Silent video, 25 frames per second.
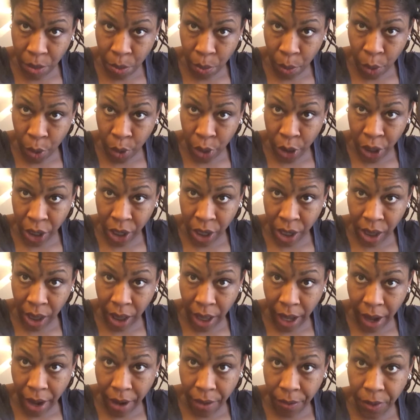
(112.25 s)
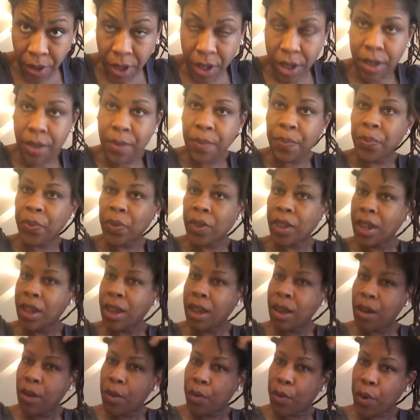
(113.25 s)
portion left
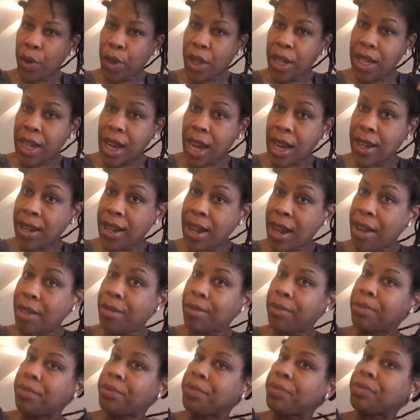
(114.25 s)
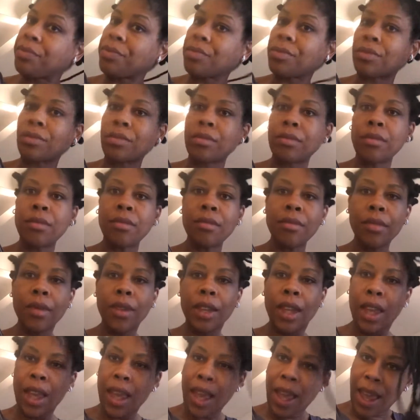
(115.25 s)
for the takedown.
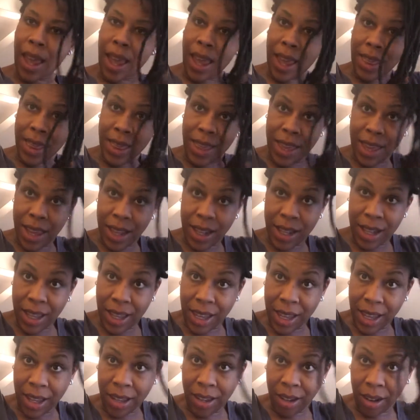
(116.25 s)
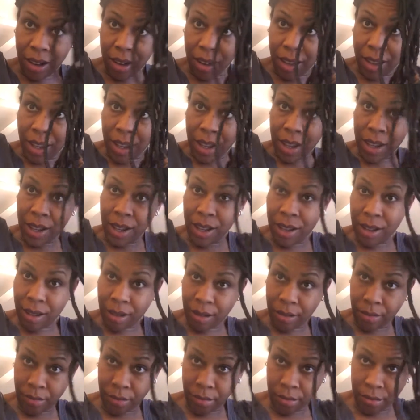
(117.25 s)
And then these are
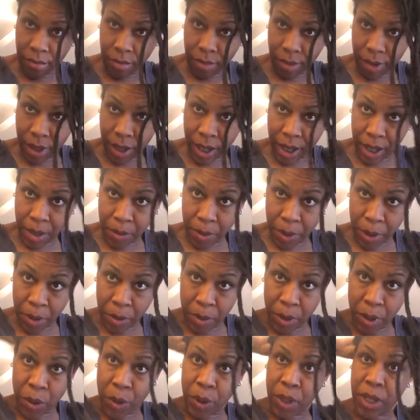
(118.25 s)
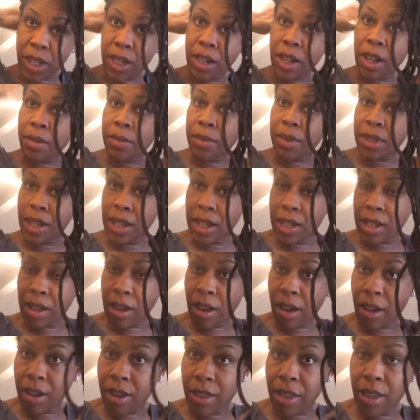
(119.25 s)
it's supposed to be twisted up. These
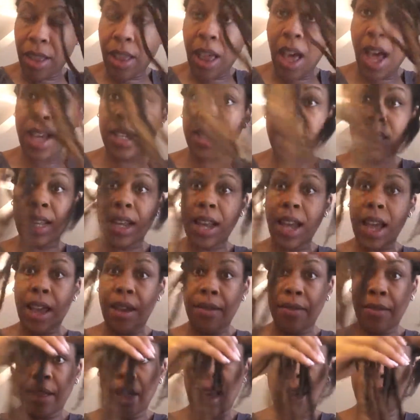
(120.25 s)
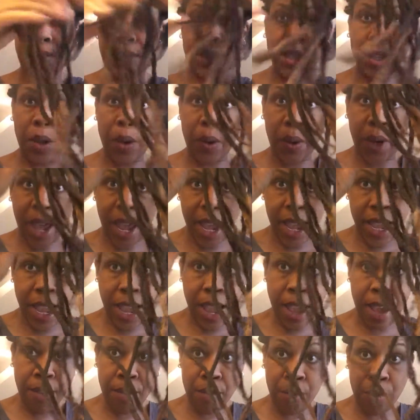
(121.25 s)
are the locks that I have left. So I
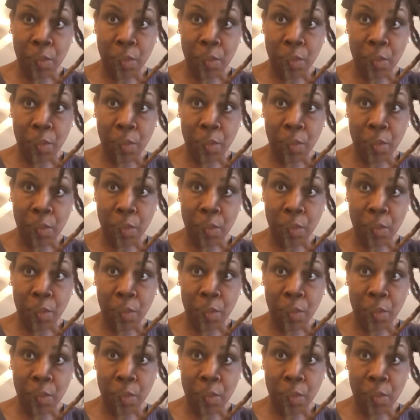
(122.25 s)
have